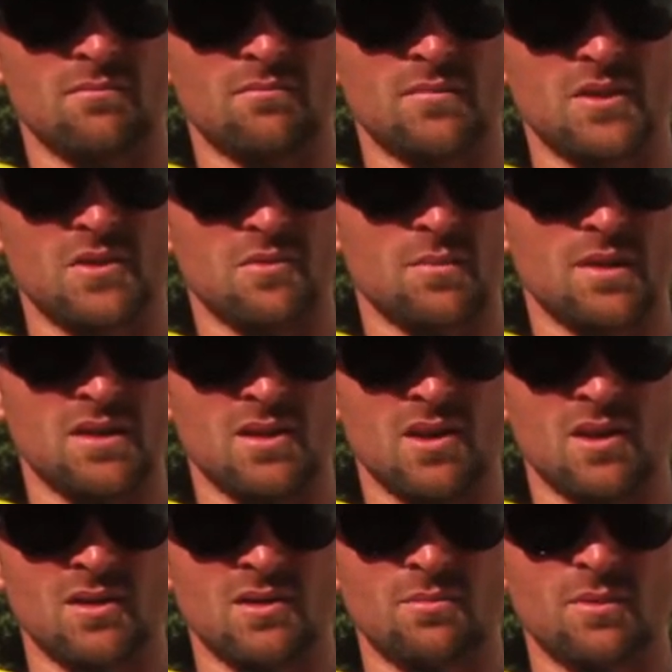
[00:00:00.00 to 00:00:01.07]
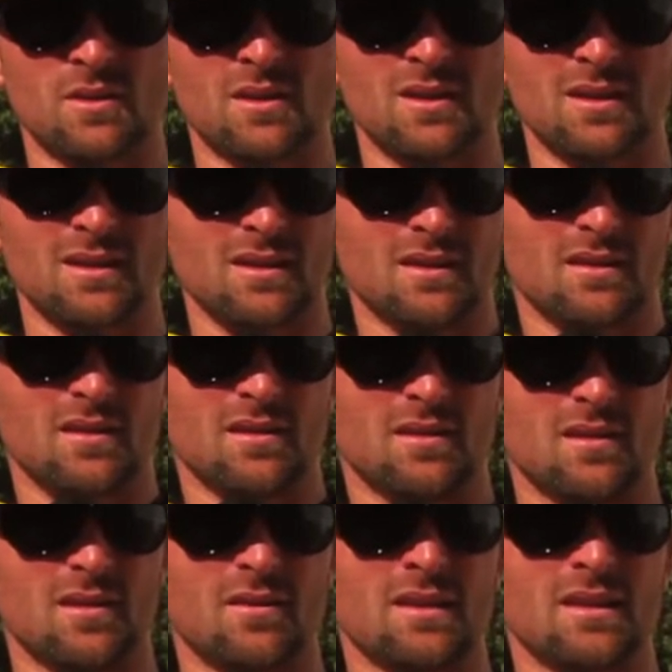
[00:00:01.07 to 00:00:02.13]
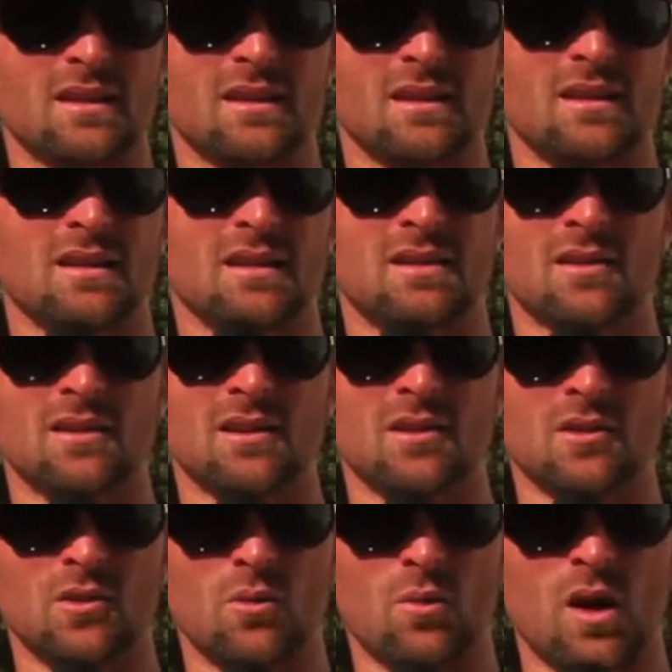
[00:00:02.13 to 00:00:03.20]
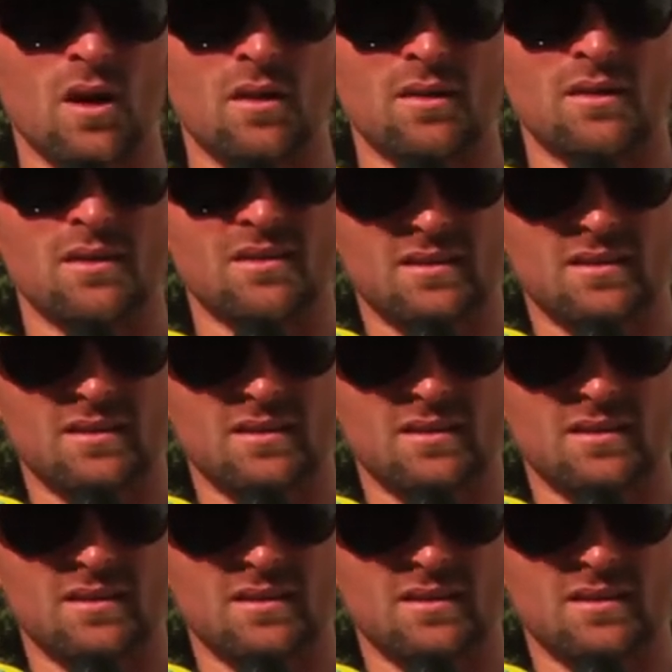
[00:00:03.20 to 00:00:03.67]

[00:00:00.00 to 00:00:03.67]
Still miss Oz, but it took a little while